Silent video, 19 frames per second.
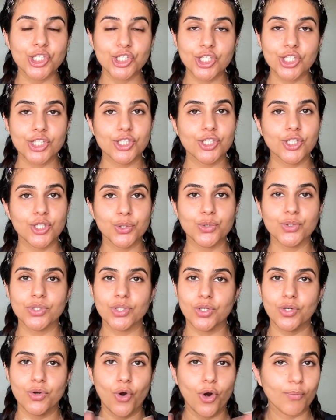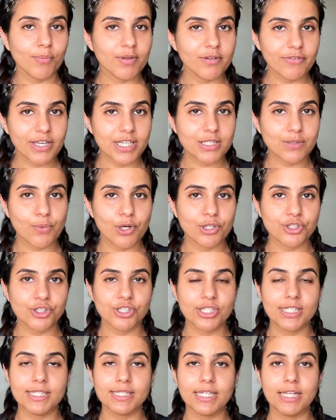Just use normal face
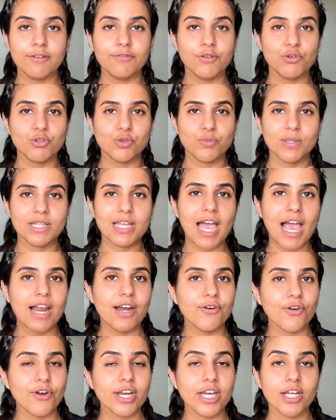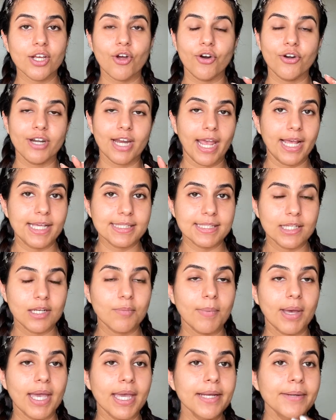washes infused with hyaluronic or
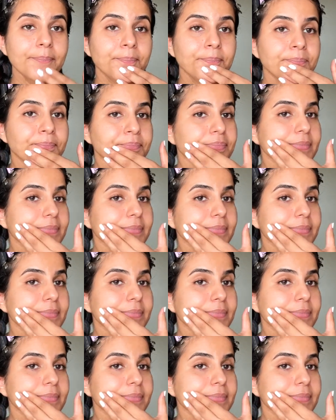niacinamide,